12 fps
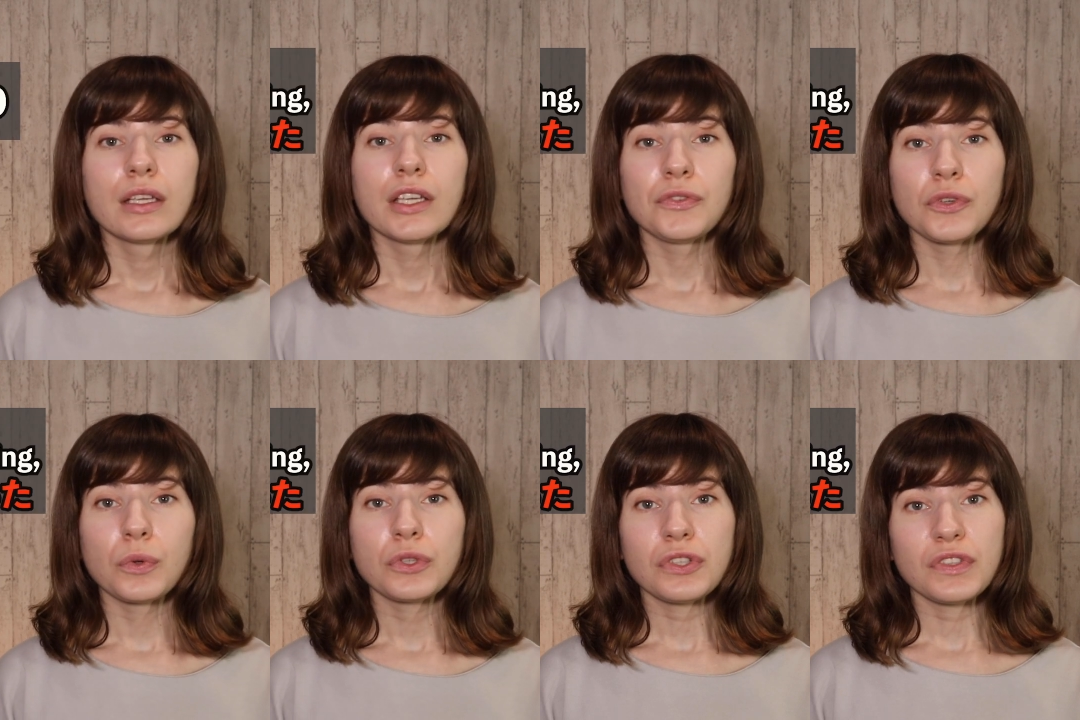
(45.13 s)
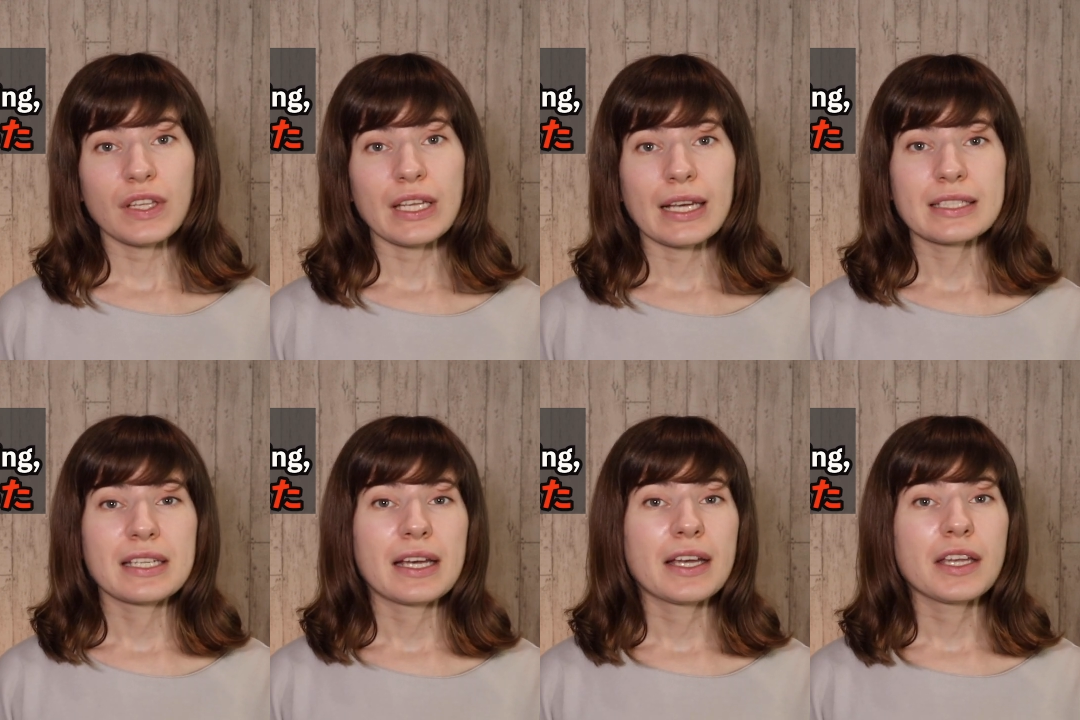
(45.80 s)
If you want to say a
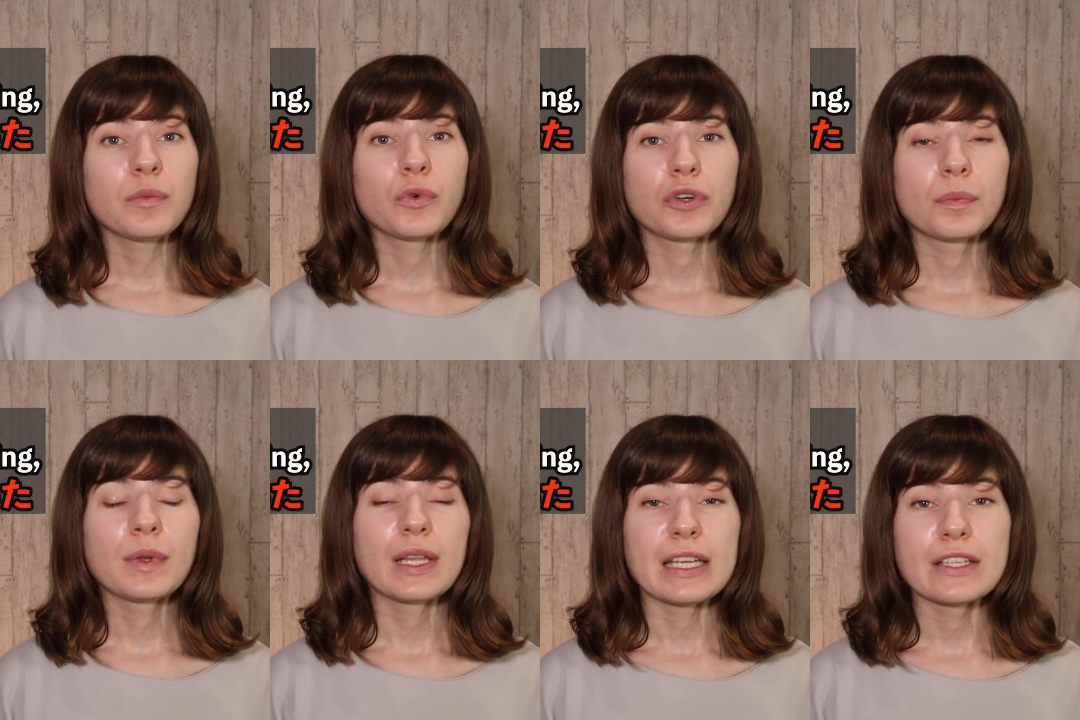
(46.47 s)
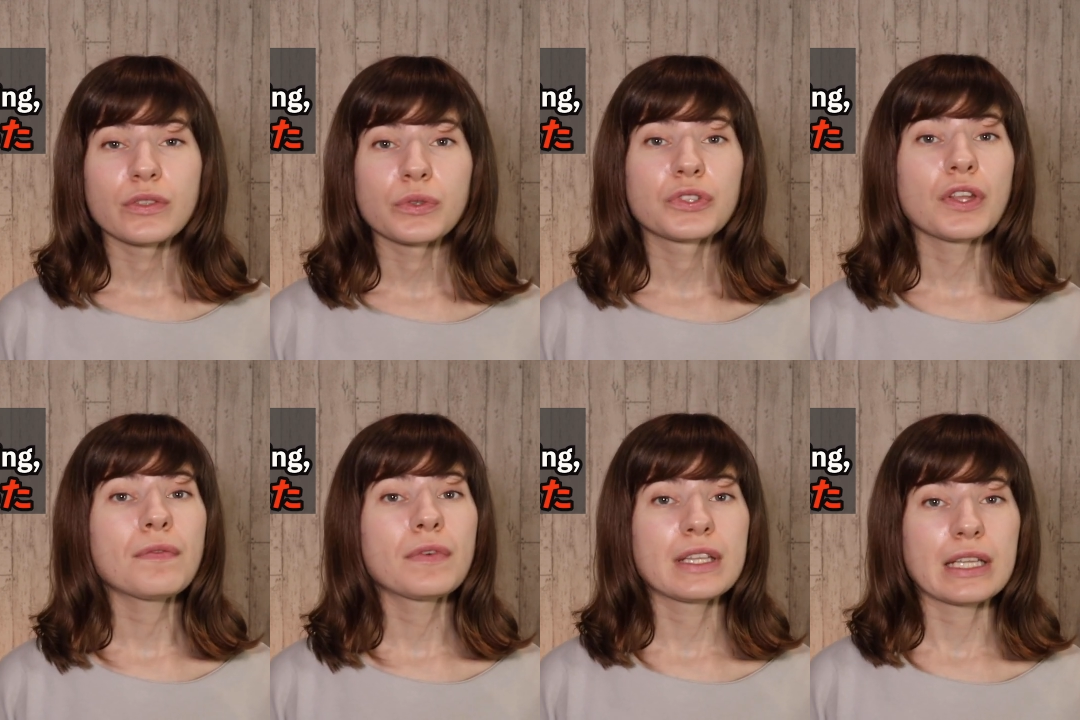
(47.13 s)
time or a place or
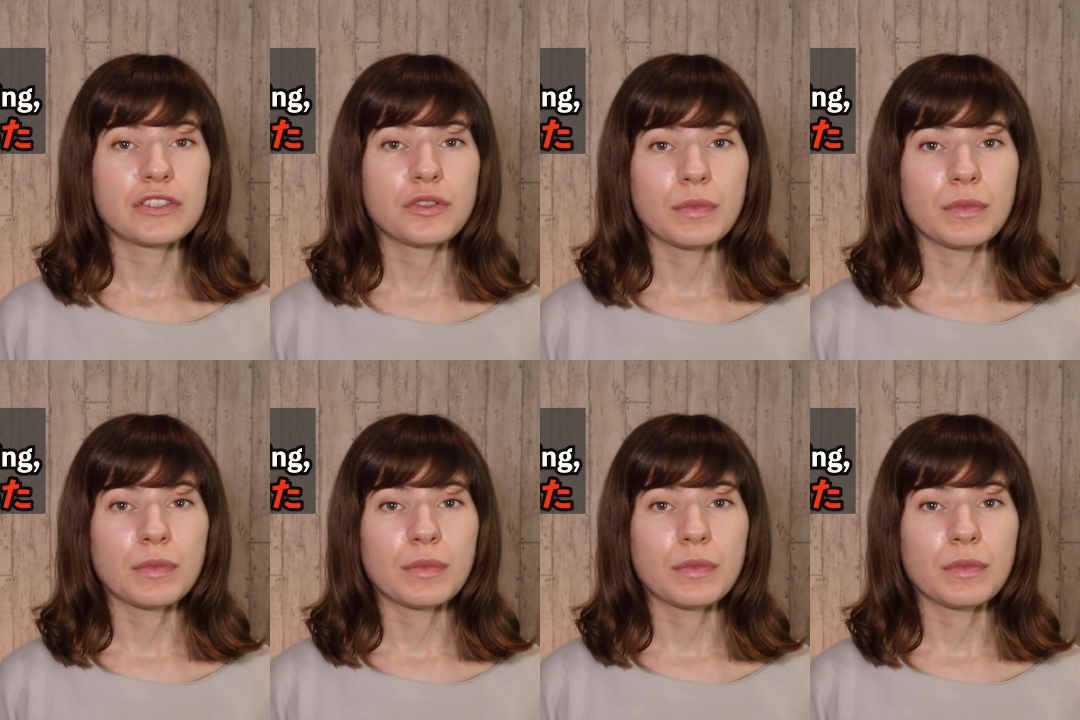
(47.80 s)
something that